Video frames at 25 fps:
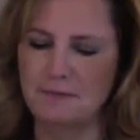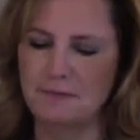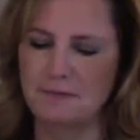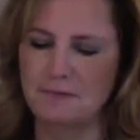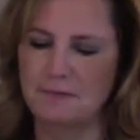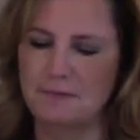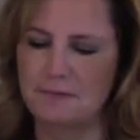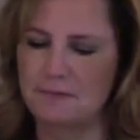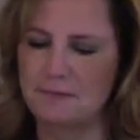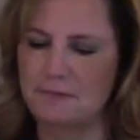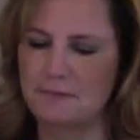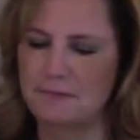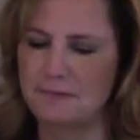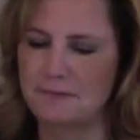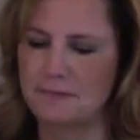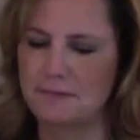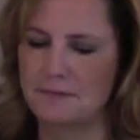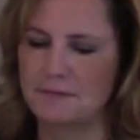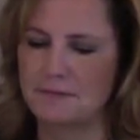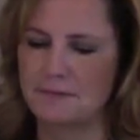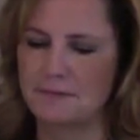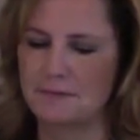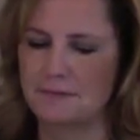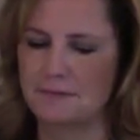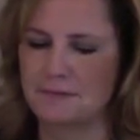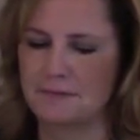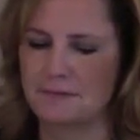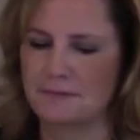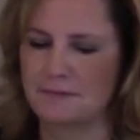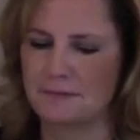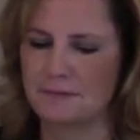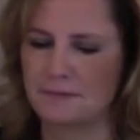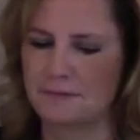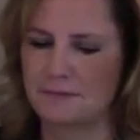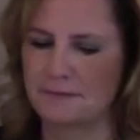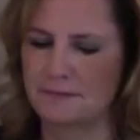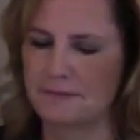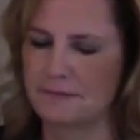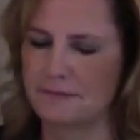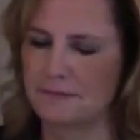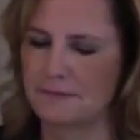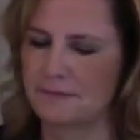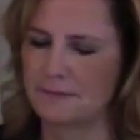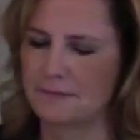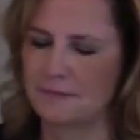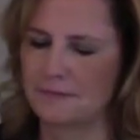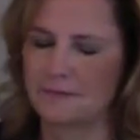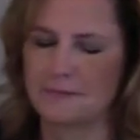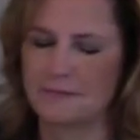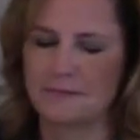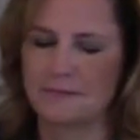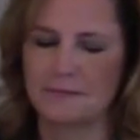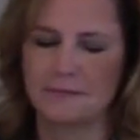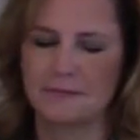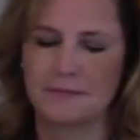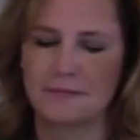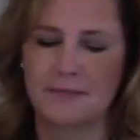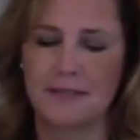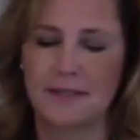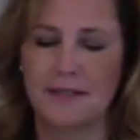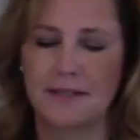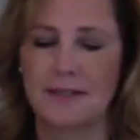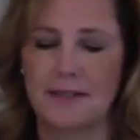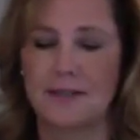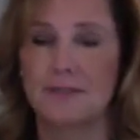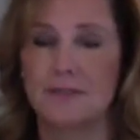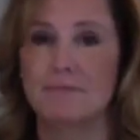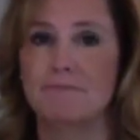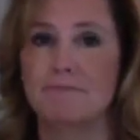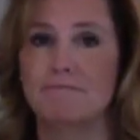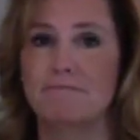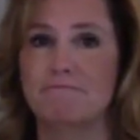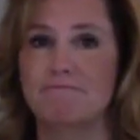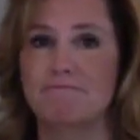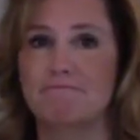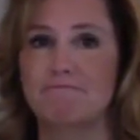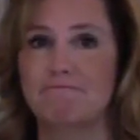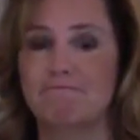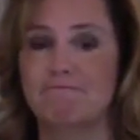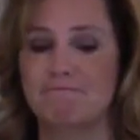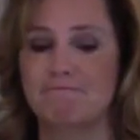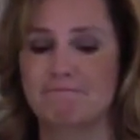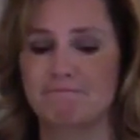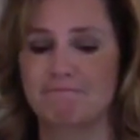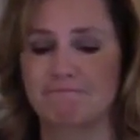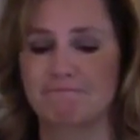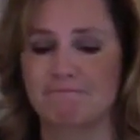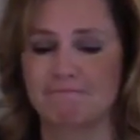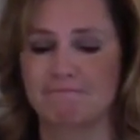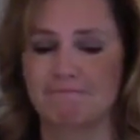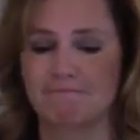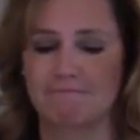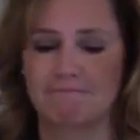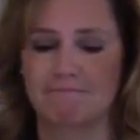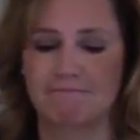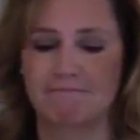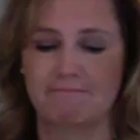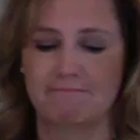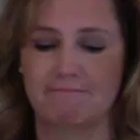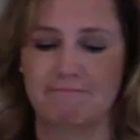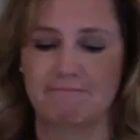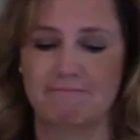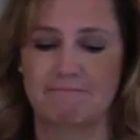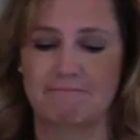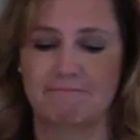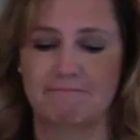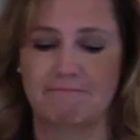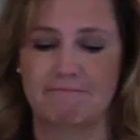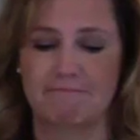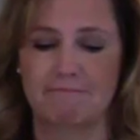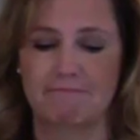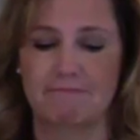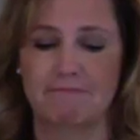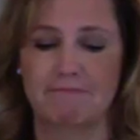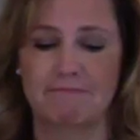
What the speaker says: (silence)